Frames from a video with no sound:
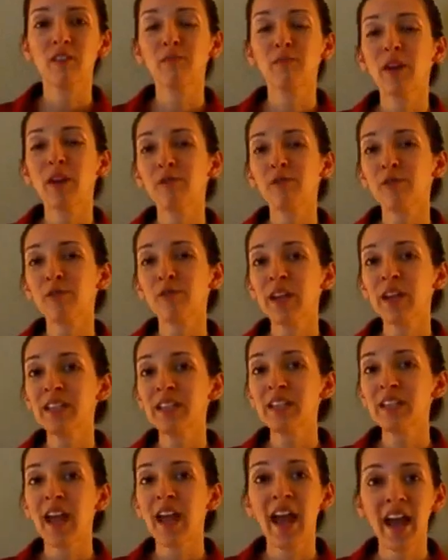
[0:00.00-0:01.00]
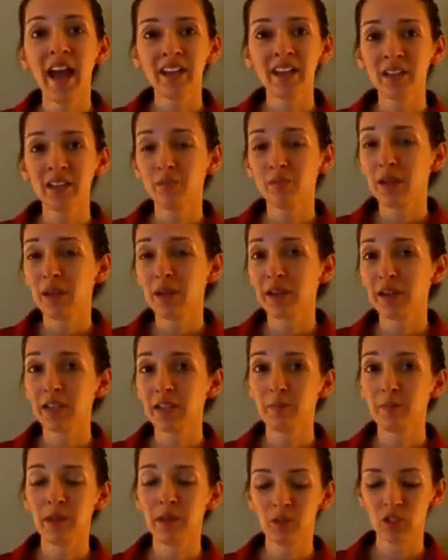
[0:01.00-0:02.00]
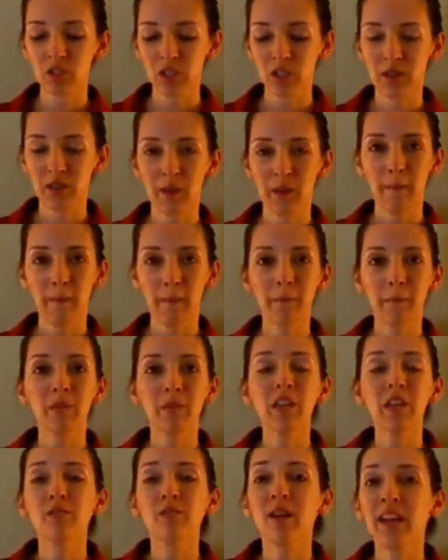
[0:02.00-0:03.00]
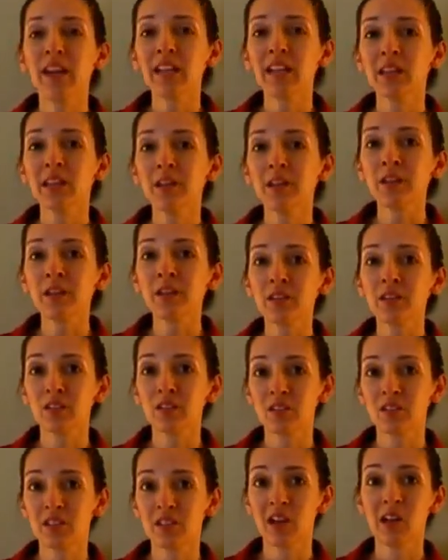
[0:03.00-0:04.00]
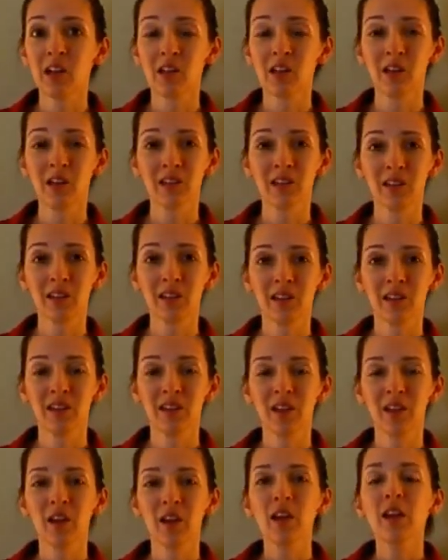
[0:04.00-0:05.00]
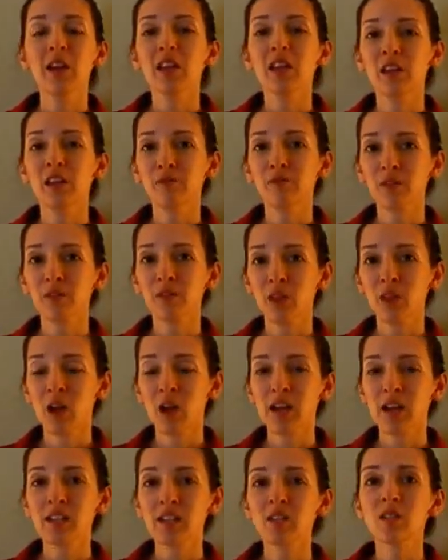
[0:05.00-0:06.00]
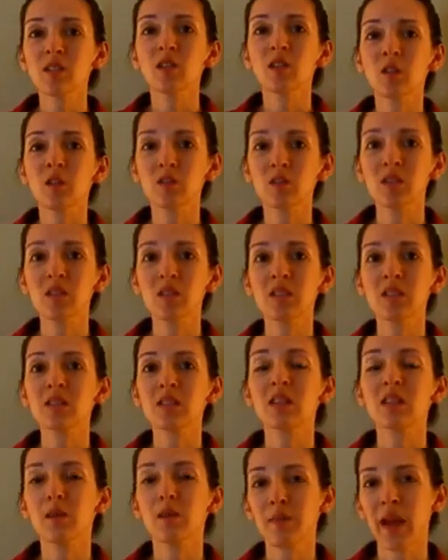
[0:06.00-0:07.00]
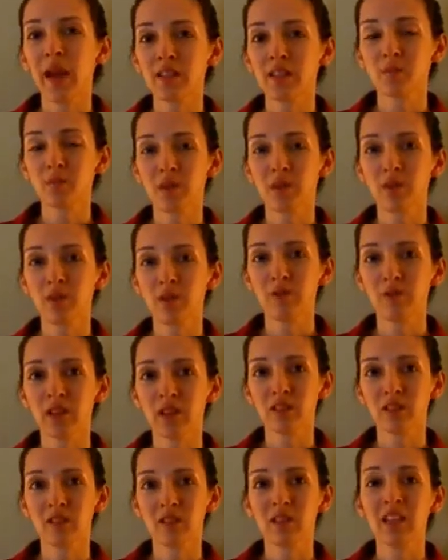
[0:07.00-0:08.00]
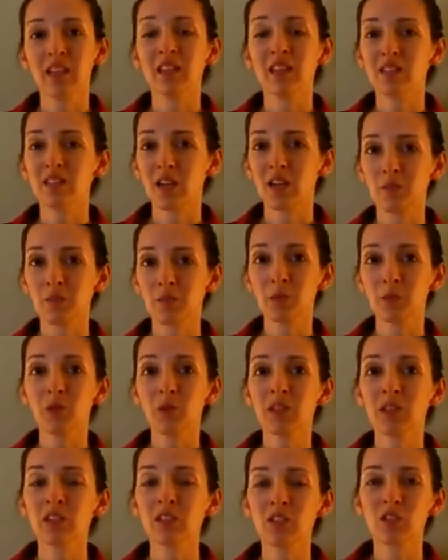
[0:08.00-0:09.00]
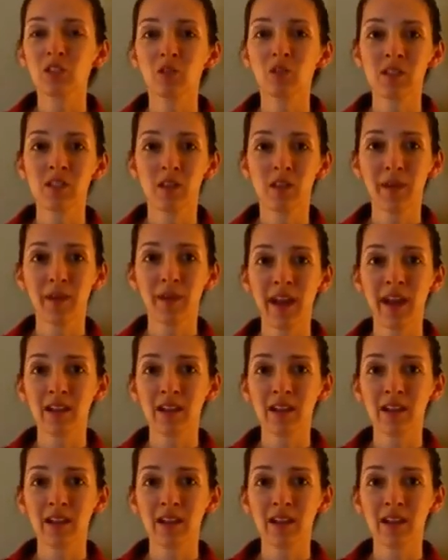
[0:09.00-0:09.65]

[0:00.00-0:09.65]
if my friend hadn't married a Belgian, if I had learned Tagalog. If clause uses the past perfect in these unreal conditionals in the